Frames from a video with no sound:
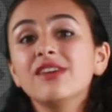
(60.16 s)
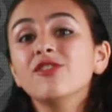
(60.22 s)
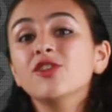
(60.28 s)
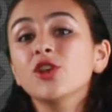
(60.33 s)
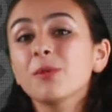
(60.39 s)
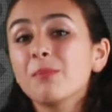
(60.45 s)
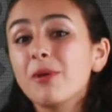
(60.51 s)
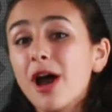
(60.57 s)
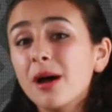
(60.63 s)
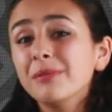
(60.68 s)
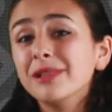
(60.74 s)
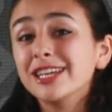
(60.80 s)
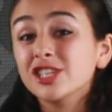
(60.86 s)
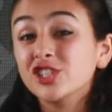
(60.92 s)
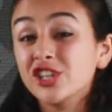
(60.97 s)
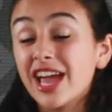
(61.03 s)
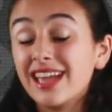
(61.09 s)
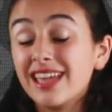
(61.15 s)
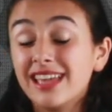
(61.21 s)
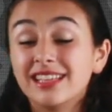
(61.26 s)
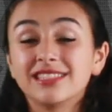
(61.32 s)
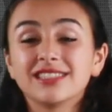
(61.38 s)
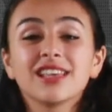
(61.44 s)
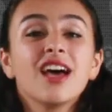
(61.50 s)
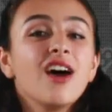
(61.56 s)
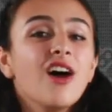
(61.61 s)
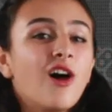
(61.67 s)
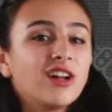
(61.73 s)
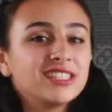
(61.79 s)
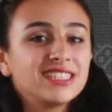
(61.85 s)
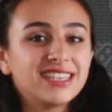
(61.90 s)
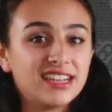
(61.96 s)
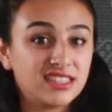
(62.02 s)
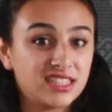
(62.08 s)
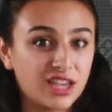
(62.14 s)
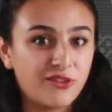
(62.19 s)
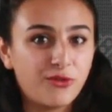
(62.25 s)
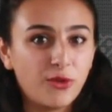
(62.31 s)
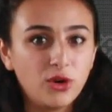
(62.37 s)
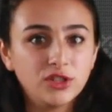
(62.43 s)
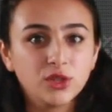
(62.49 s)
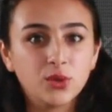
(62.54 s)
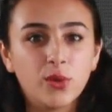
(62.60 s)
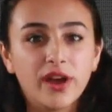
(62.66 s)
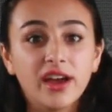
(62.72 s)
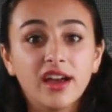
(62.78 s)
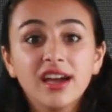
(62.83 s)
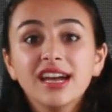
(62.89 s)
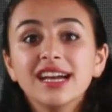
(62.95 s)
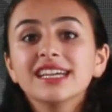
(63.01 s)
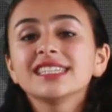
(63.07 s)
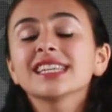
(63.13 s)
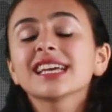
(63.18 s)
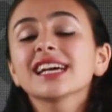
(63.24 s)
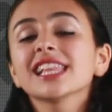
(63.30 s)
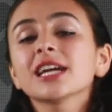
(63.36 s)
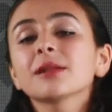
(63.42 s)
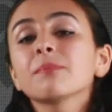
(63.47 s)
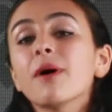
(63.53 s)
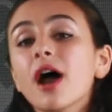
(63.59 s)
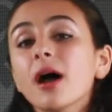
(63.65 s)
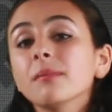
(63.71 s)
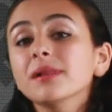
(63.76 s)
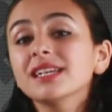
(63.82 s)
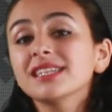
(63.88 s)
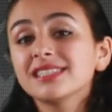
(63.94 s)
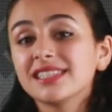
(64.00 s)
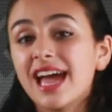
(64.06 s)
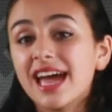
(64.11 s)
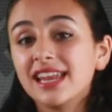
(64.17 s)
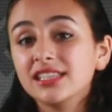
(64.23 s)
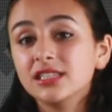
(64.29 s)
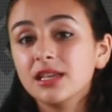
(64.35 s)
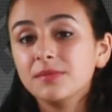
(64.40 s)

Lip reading: even your public check-ins on sites like Foursquare to collect public status